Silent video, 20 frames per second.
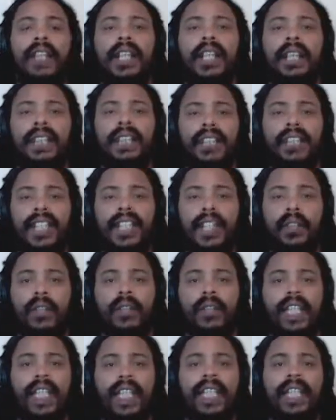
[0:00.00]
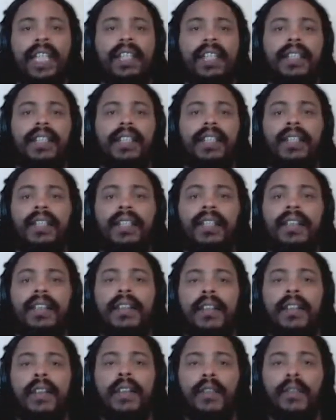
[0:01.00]
that they don't like
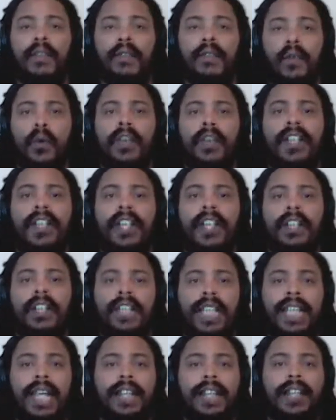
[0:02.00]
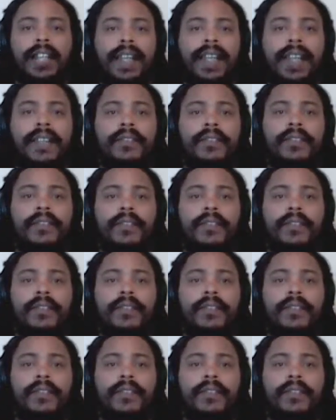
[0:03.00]
for their entire life